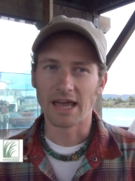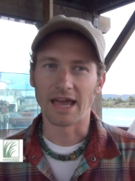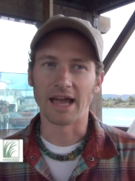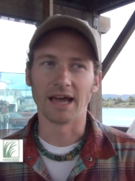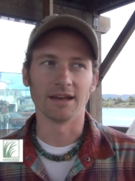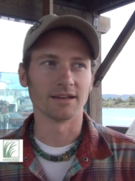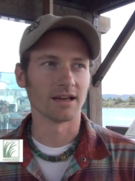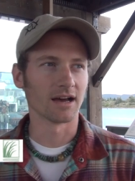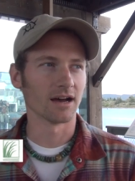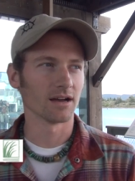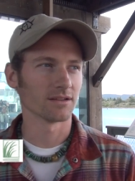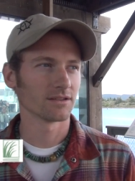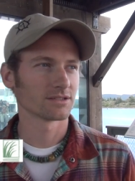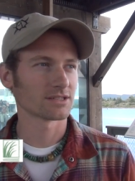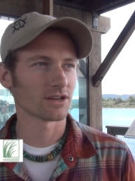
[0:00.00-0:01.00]
and
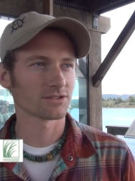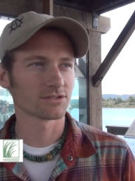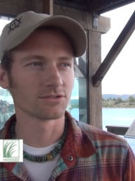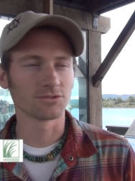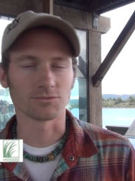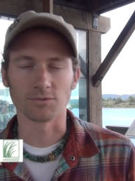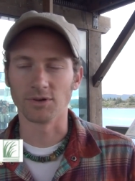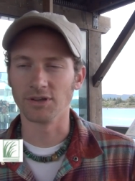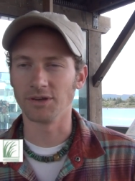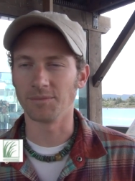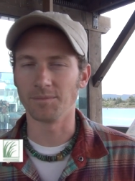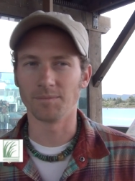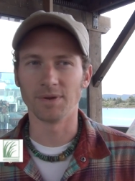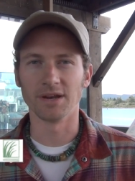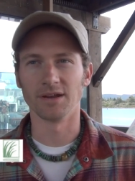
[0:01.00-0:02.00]
uh, South Slough has really
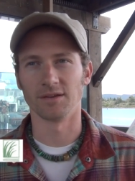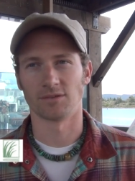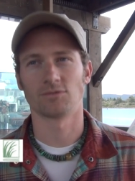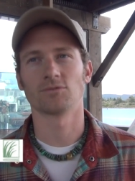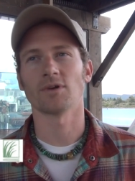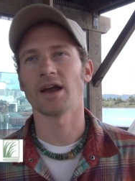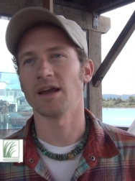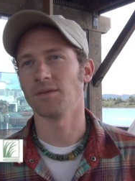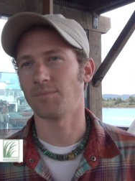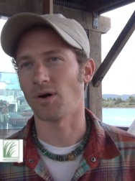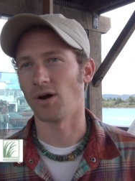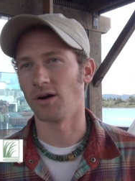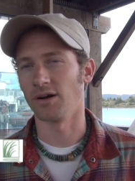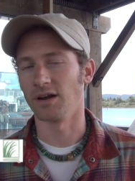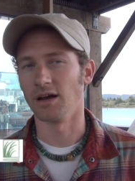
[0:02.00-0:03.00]
been a great
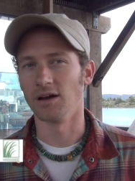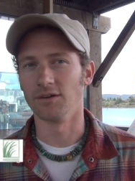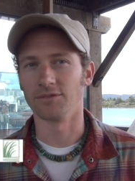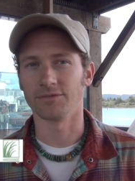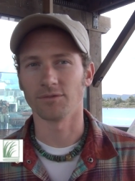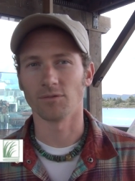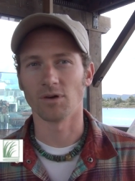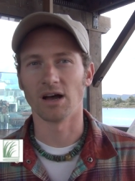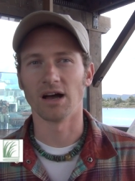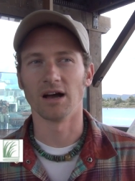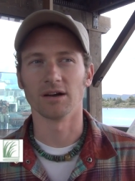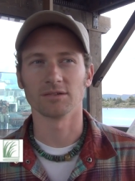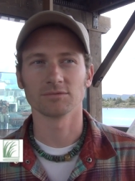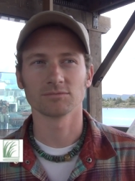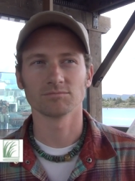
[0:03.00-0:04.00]
part of
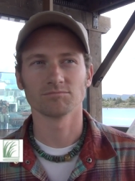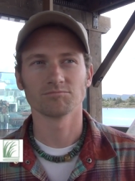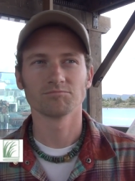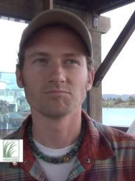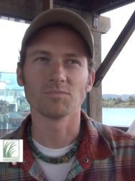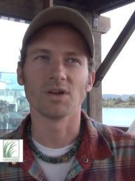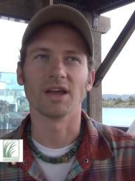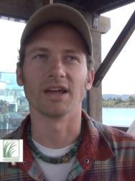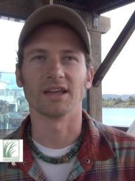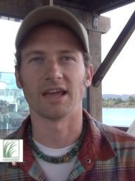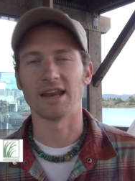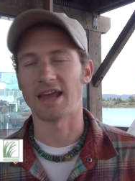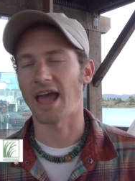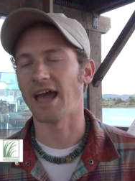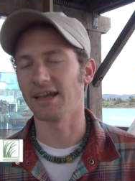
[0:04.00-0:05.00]
uh,
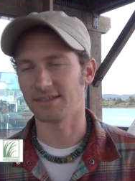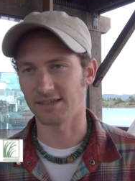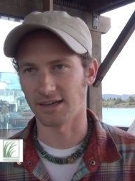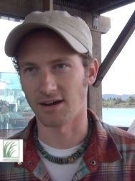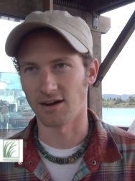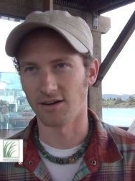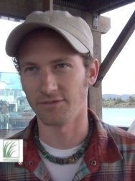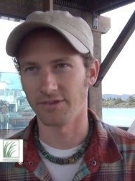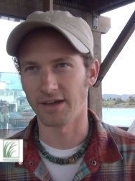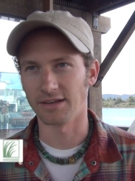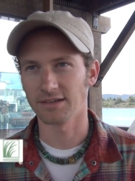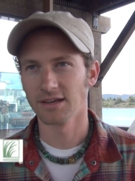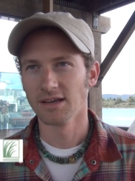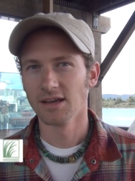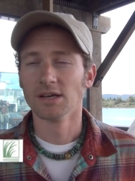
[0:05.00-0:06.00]
enhancing our event.